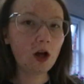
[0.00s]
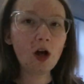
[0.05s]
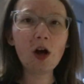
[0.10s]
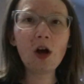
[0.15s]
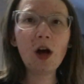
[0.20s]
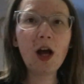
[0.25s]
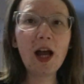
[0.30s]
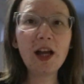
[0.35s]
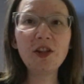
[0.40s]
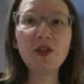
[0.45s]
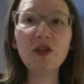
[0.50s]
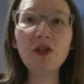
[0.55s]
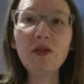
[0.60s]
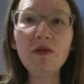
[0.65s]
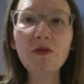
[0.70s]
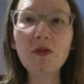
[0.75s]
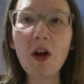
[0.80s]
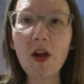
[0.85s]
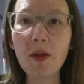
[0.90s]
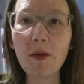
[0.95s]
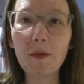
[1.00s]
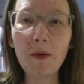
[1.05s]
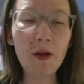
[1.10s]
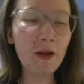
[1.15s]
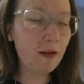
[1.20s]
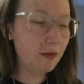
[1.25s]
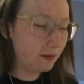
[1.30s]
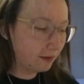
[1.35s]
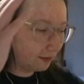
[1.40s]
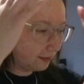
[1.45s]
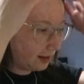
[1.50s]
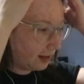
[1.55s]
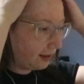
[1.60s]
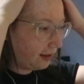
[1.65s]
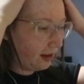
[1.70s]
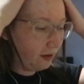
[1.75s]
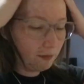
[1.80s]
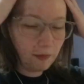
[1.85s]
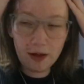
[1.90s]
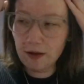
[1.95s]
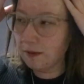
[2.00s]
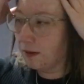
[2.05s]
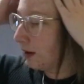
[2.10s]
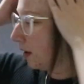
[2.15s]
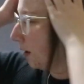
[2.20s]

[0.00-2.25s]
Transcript: Oh, I should have got... I left my...